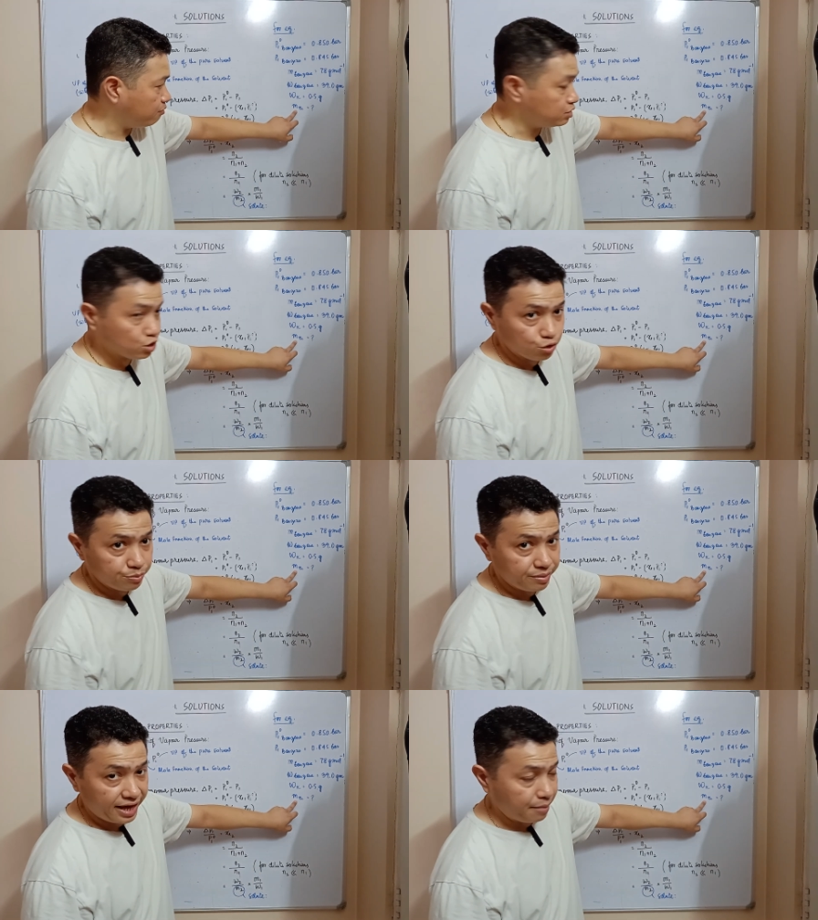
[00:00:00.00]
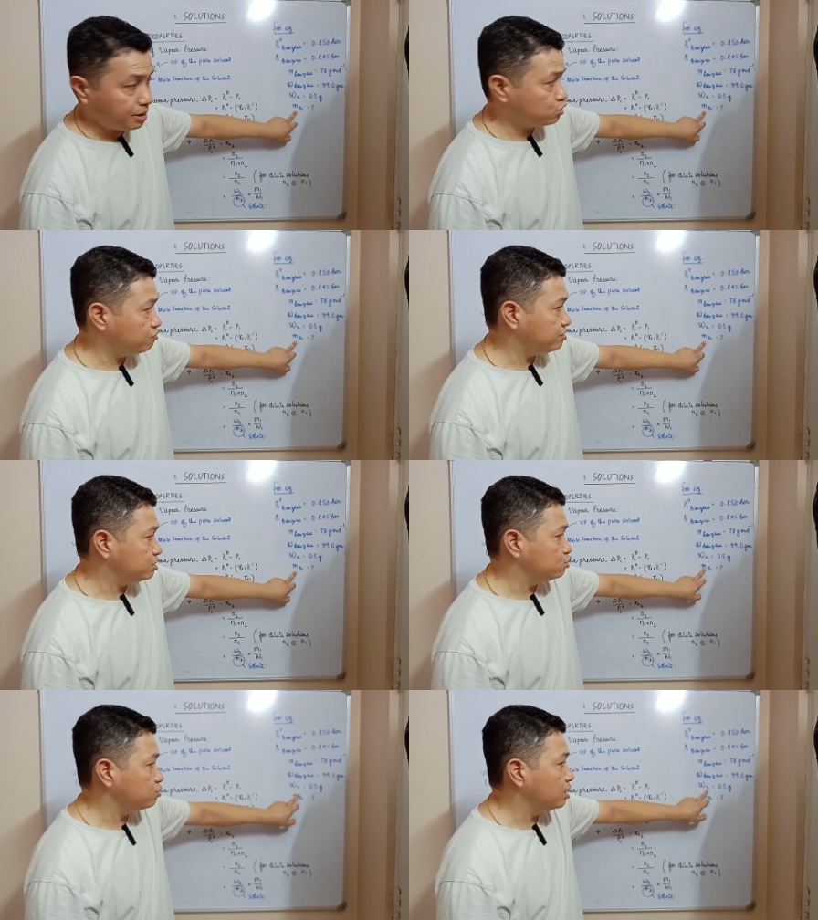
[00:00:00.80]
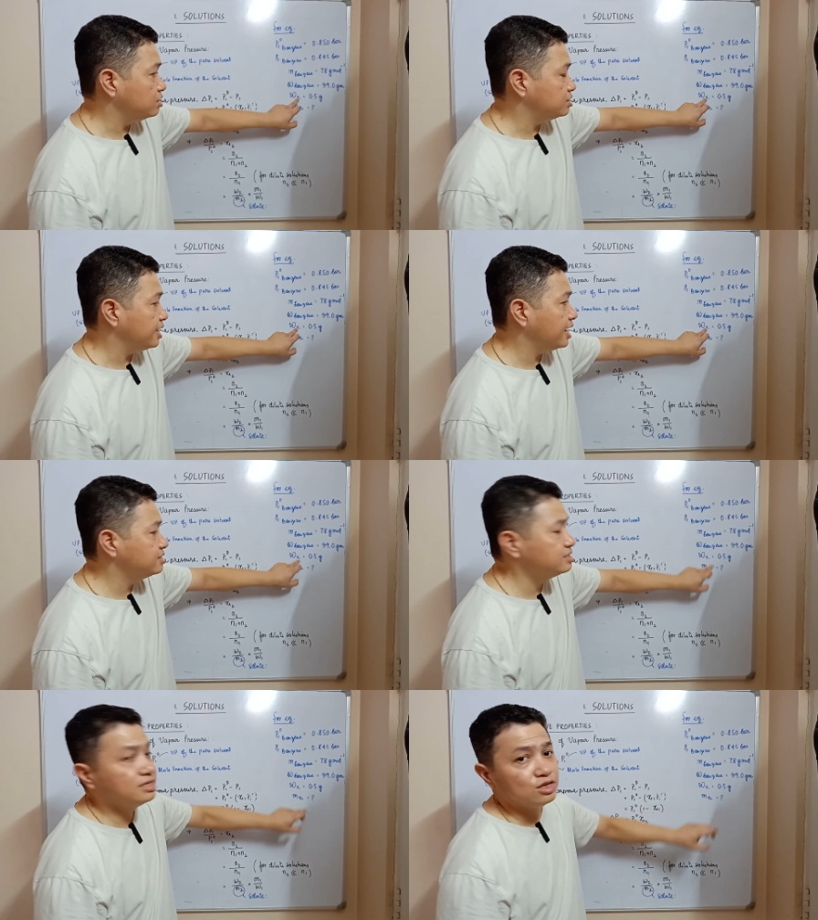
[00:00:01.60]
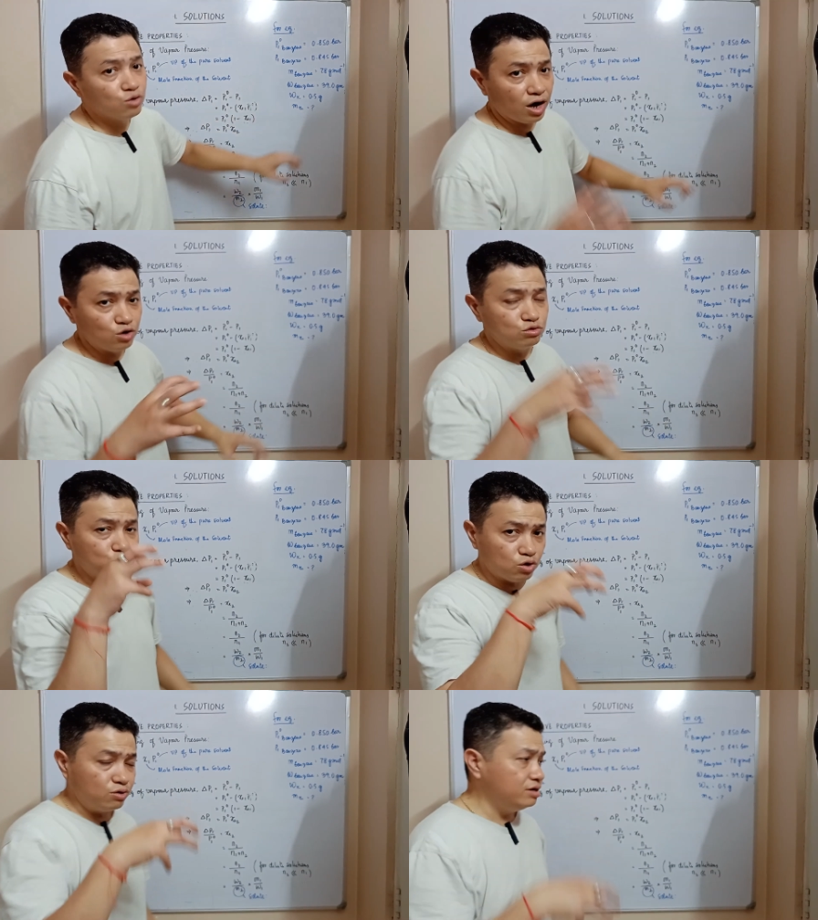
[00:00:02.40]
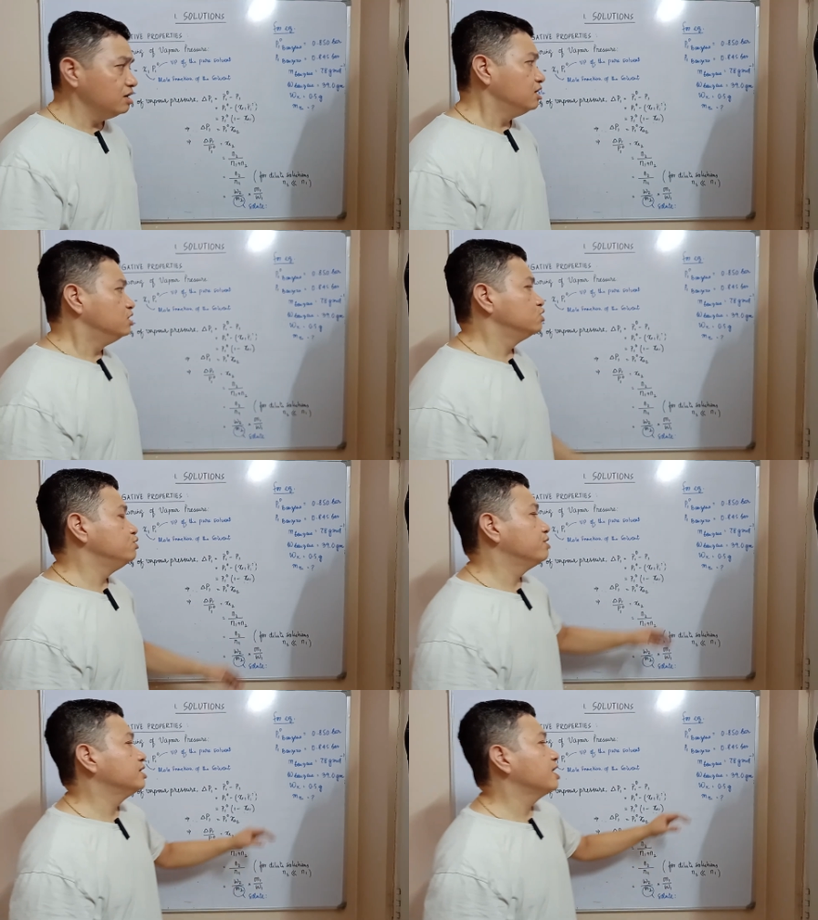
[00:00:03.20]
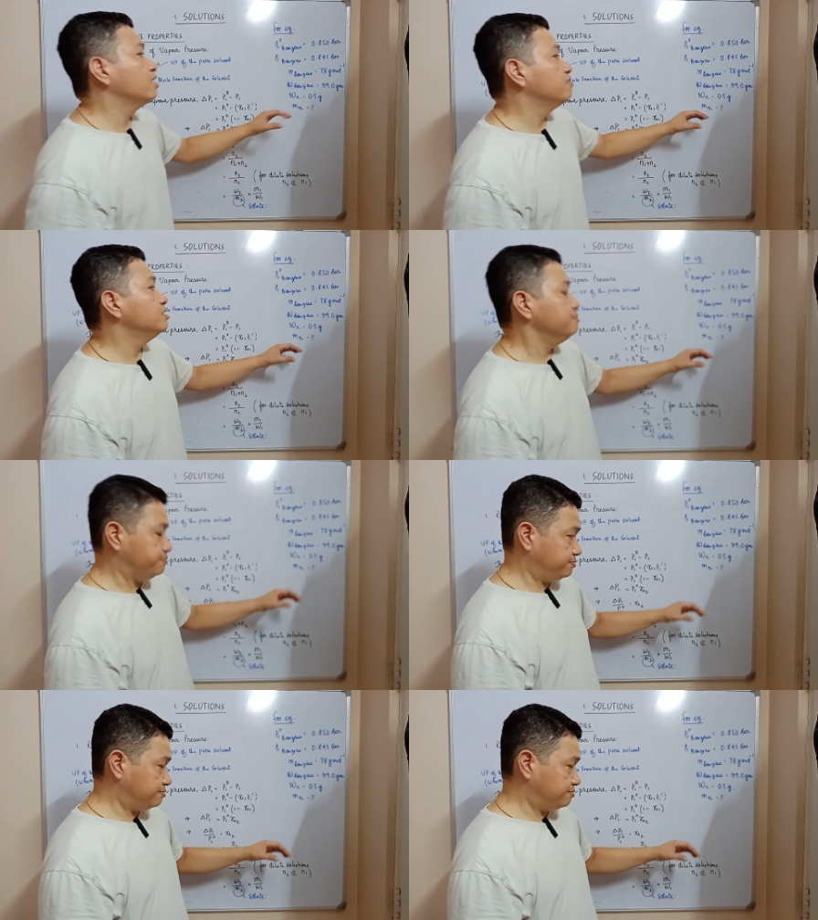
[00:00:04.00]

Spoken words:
which is denoted by Mx over here. So this X is the unknown solid. So you can calculate